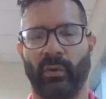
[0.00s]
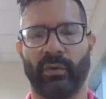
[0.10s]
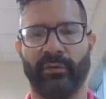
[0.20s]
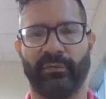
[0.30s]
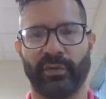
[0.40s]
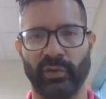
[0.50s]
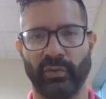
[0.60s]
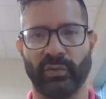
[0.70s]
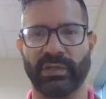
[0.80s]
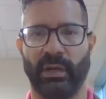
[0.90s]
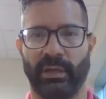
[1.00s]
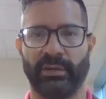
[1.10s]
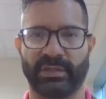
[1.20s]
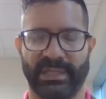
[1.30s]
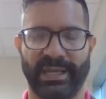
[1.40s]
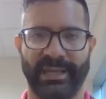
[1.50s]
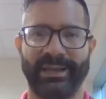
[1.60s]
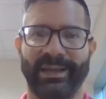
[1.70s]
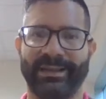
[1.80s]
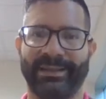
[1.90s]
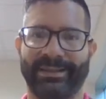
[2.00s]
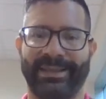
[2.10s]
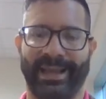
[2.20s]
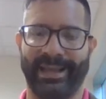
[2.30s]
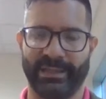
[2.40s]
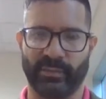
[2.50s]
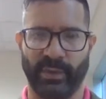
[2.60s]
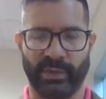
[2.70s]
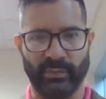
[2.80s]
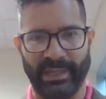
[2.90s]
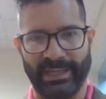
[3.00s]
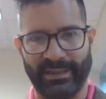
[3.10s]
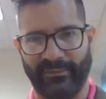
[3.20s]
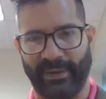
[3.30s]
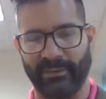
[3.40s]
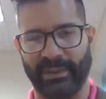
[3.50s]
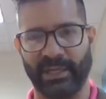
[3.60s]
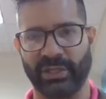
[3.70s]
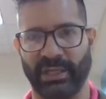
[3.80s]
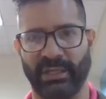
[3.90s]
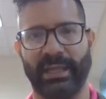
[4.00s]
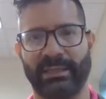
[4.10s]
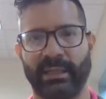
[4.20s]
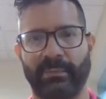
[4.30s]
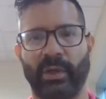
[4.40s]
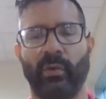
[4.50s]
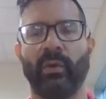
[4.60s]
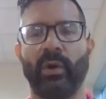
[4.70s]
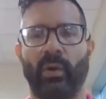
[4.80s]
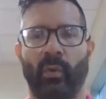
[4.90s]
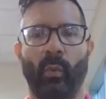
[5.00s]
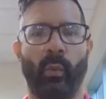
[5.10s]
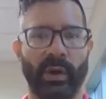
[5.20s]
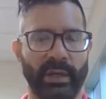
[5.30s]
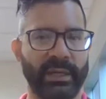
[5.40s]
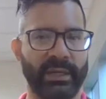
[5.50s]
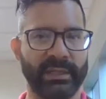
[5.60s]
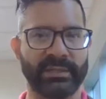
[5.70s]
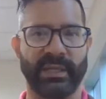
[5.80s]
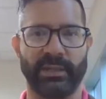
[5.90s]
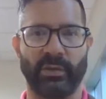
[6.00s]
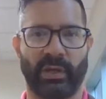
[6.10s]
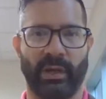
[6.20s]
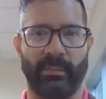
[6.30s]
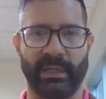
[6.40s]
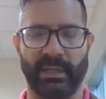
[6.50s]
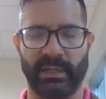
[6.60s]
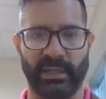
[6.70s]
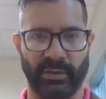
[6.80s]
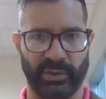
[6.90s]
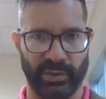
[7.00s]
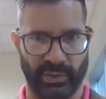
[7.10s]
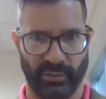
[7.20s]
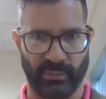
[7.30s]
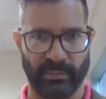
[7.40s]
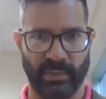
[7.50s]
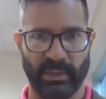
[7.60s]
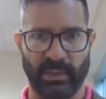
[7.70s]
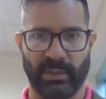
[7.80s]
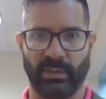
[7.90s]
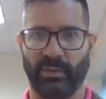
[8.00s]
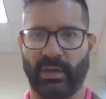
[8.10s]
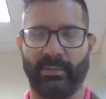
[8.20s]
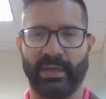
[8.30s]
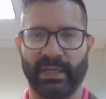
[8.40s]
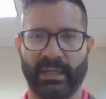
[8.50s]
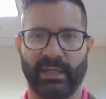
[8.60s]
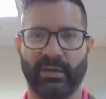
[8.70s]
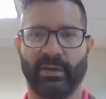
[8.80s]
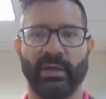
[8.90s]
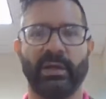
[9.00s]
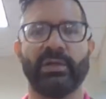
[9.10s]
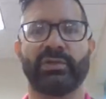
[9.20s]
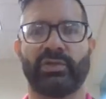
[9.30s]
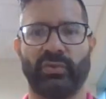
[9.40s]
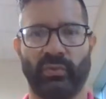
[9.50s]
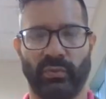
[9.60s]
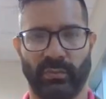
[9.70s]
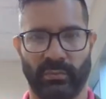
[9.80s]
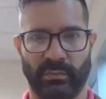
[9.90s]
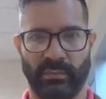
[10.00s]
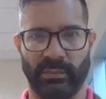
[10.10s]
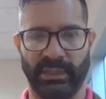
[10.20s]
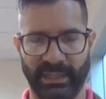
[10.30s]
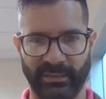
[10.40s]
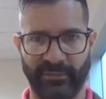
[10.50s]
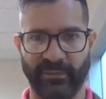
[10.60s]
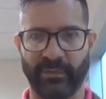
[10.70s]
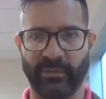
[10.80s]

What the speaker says: order for you to understand that that is where you lay the foundation and let them know what it is that you're coming in here to do. You're coming in here to live,